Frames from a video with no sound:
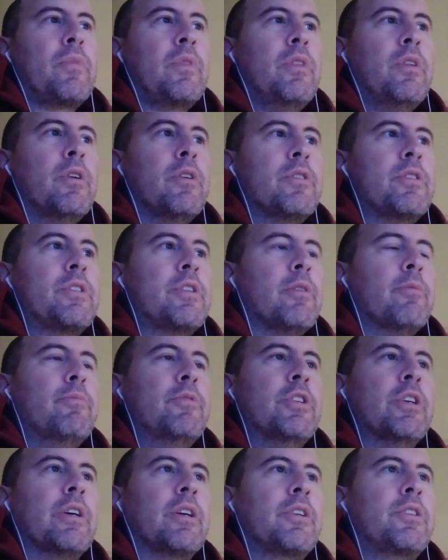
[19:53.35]
They're
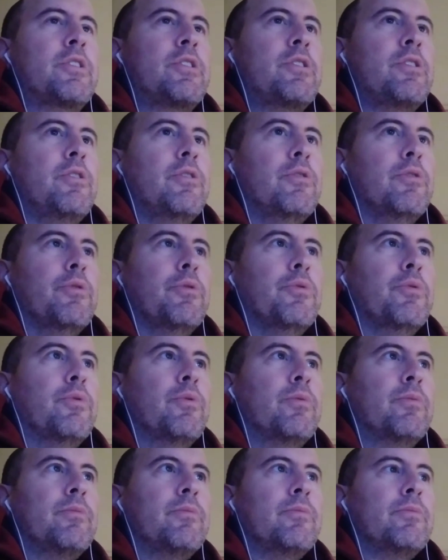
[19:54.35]
subject
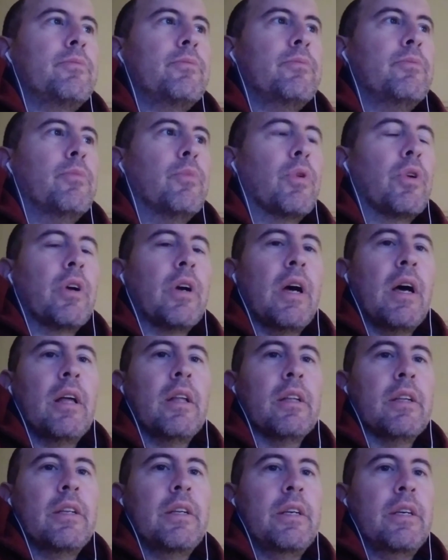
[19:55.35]
to
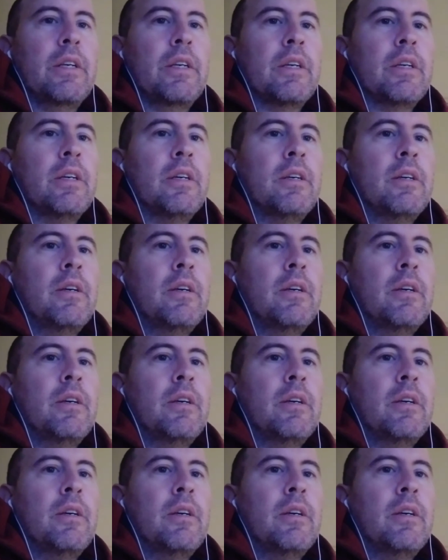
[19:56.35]
morality,